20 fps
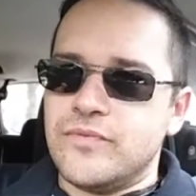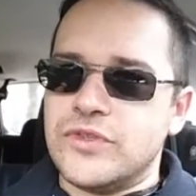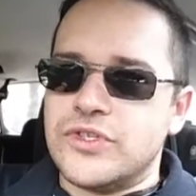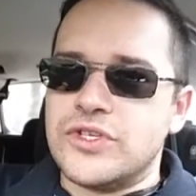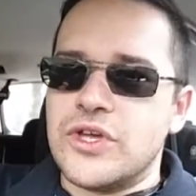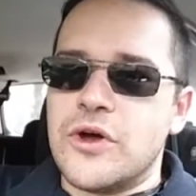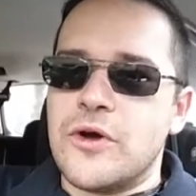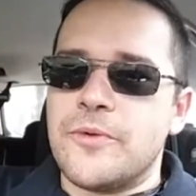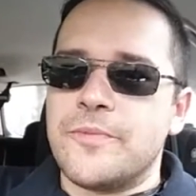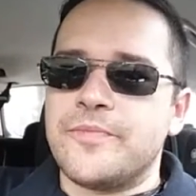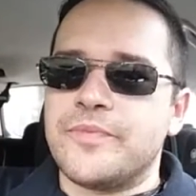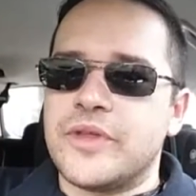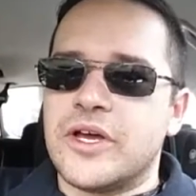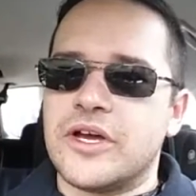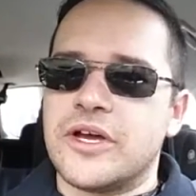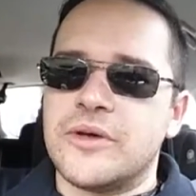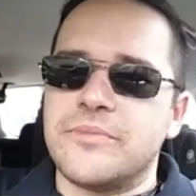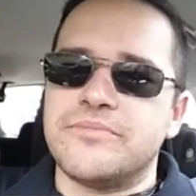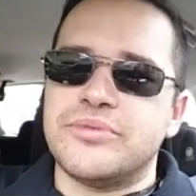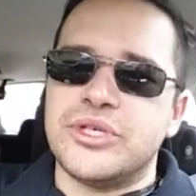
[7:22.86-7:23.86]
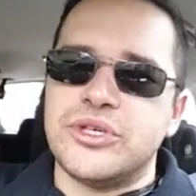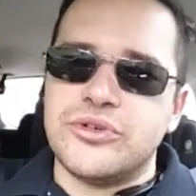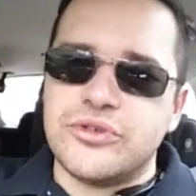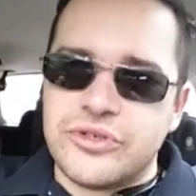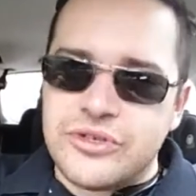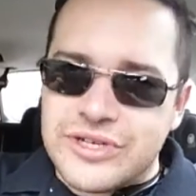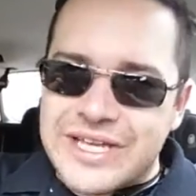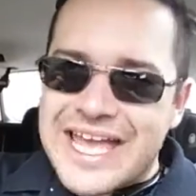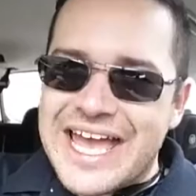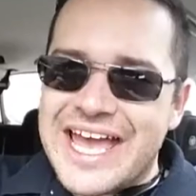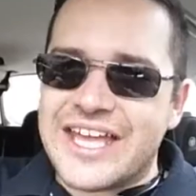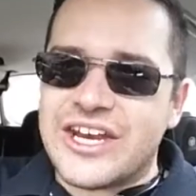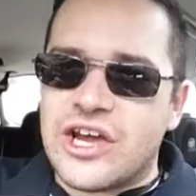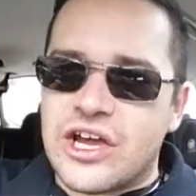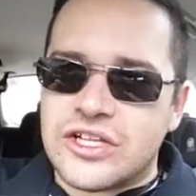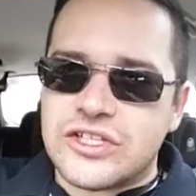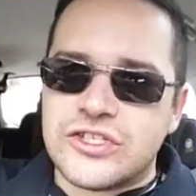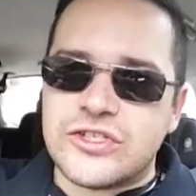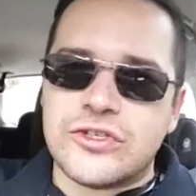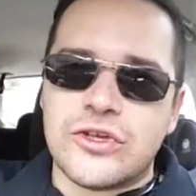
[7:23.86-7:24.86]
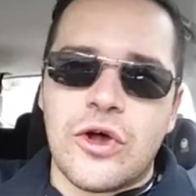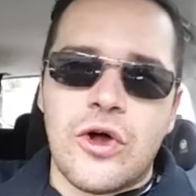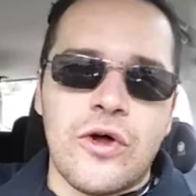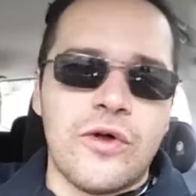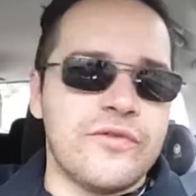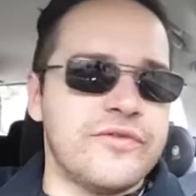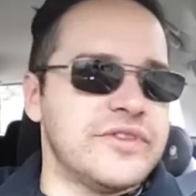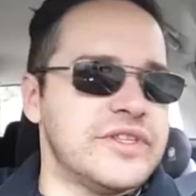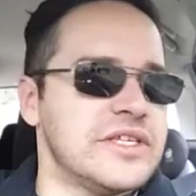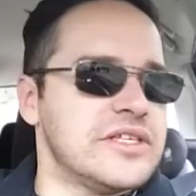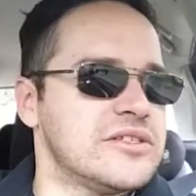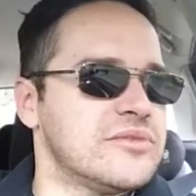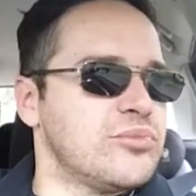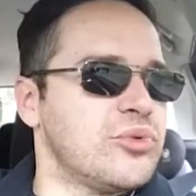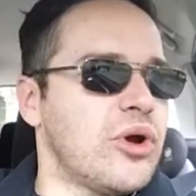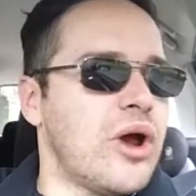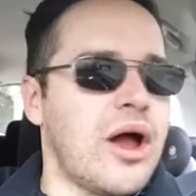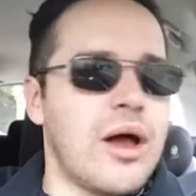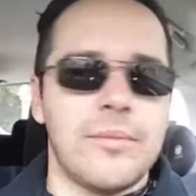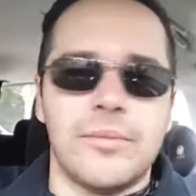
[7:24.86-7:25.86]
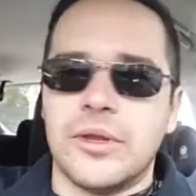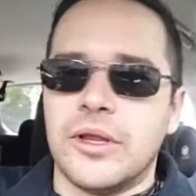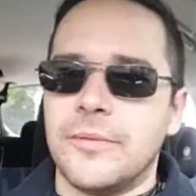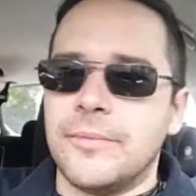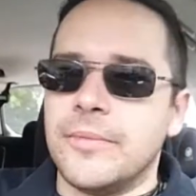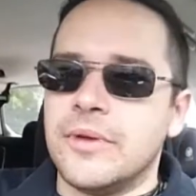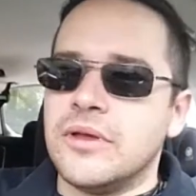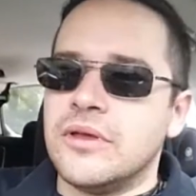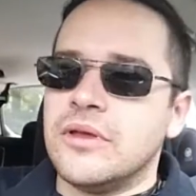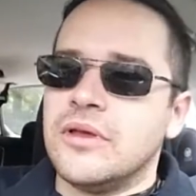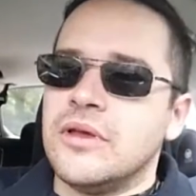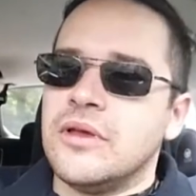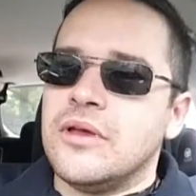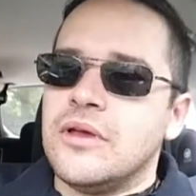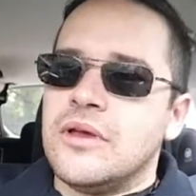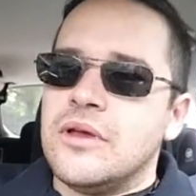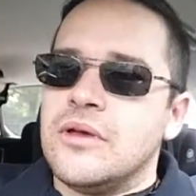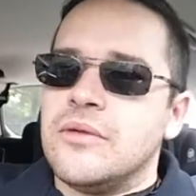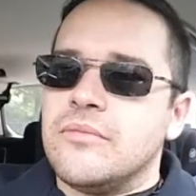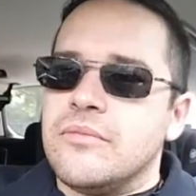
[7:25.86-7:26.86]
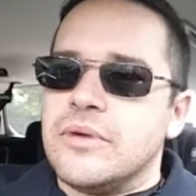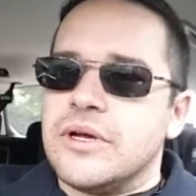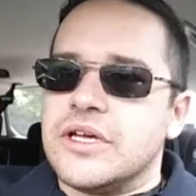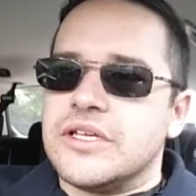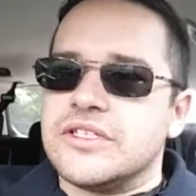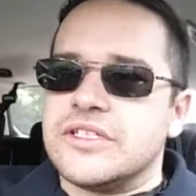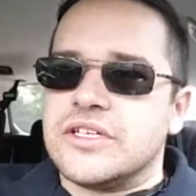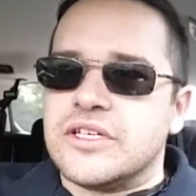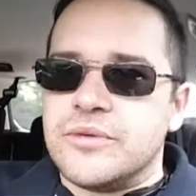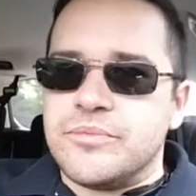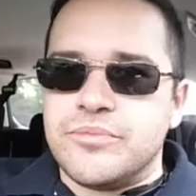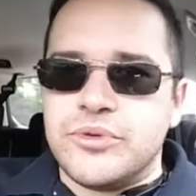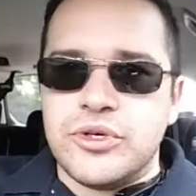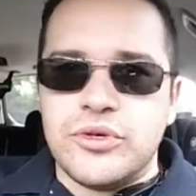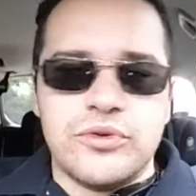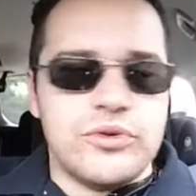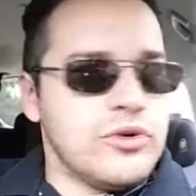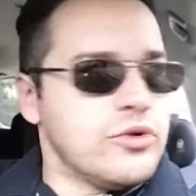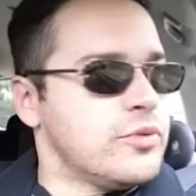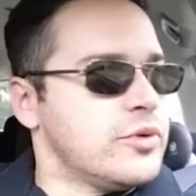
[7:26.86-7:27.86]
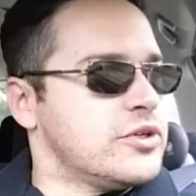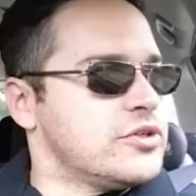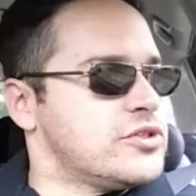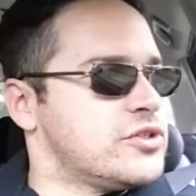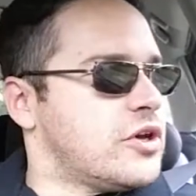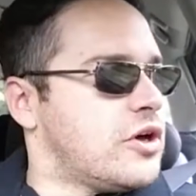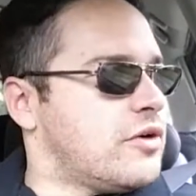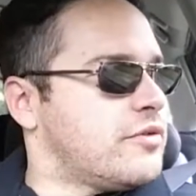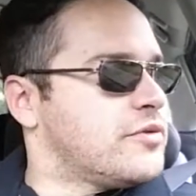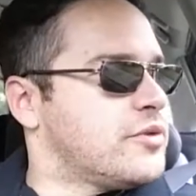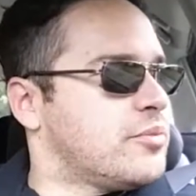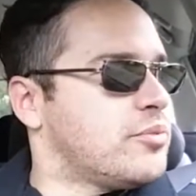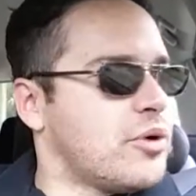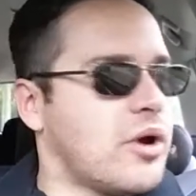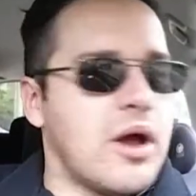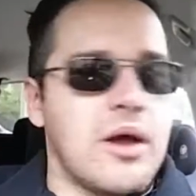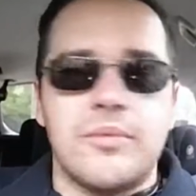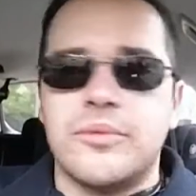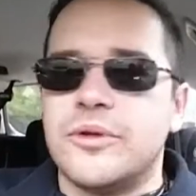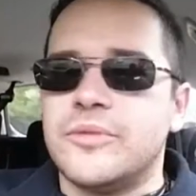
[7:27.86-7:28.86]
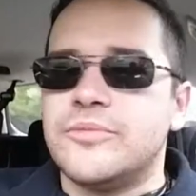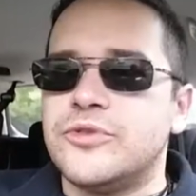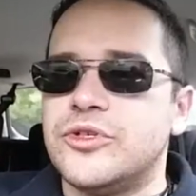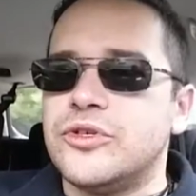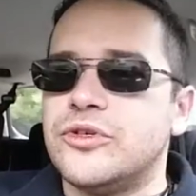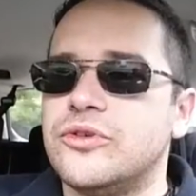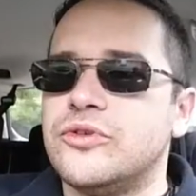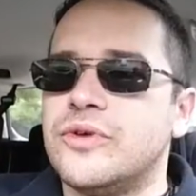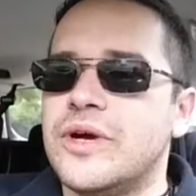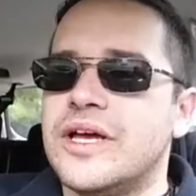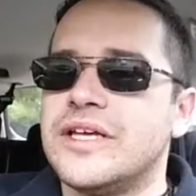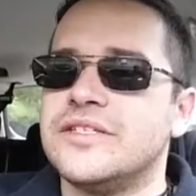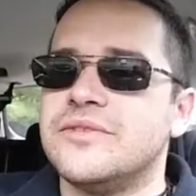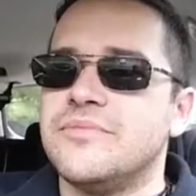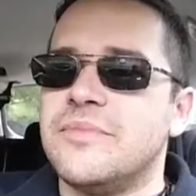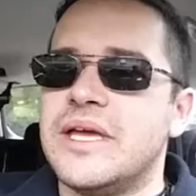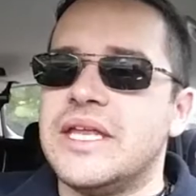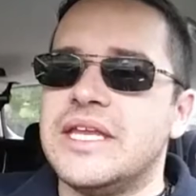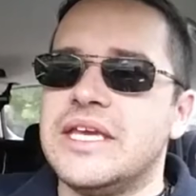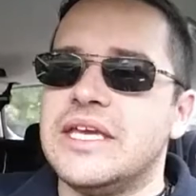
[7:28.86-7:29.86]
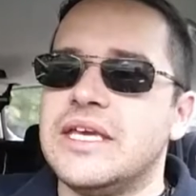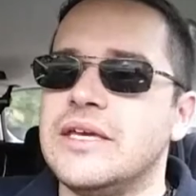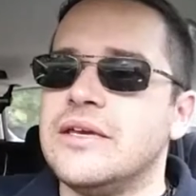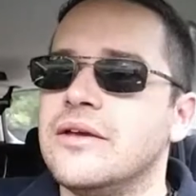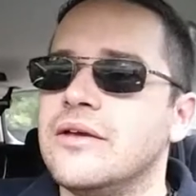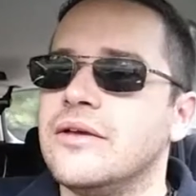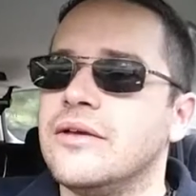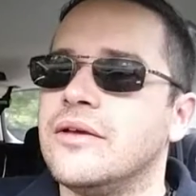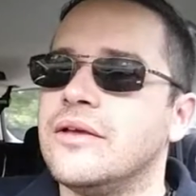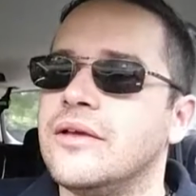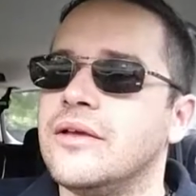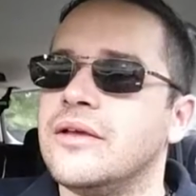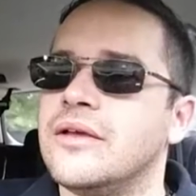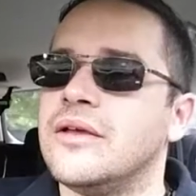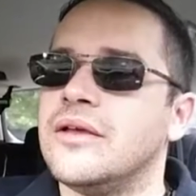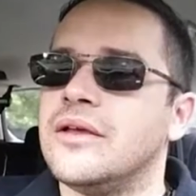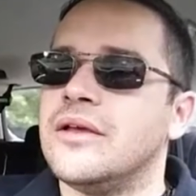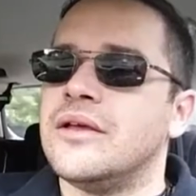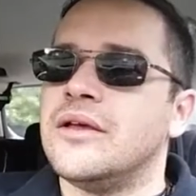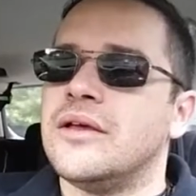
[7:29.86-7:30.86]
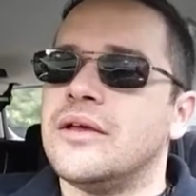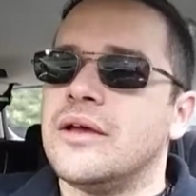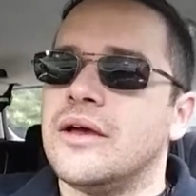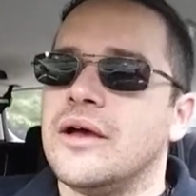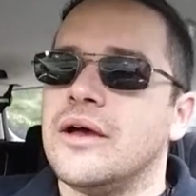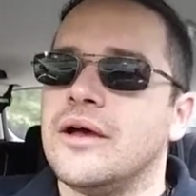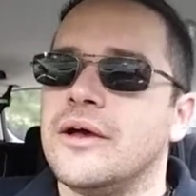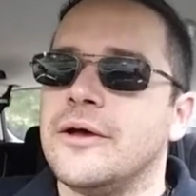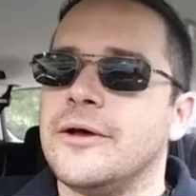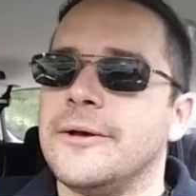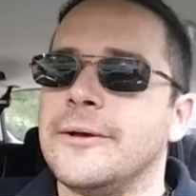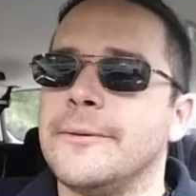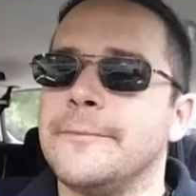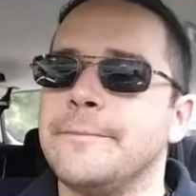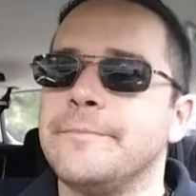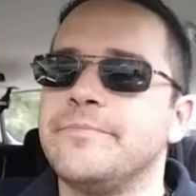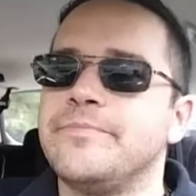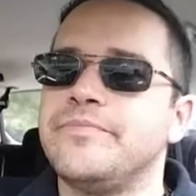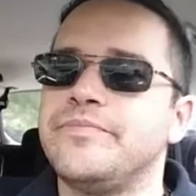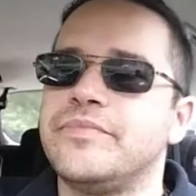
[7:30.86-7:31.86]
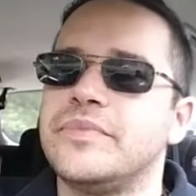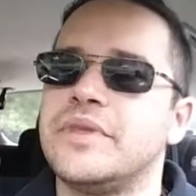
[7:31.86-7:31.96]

So a computer cannot solve this problem because a computer will solve the problem to as many um,